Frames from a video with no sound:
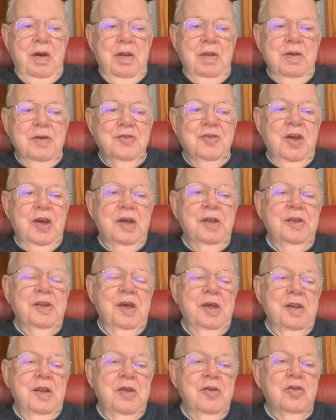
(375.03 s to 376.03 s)
The second
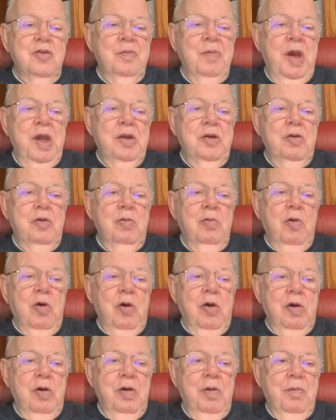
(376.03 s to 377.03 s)
thing that you might do
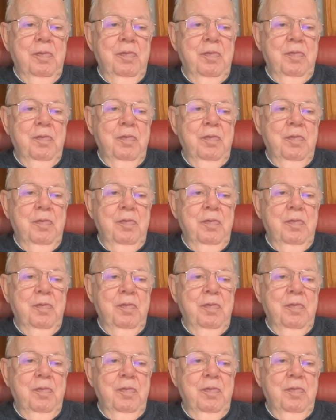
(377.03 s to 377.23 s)
wrong,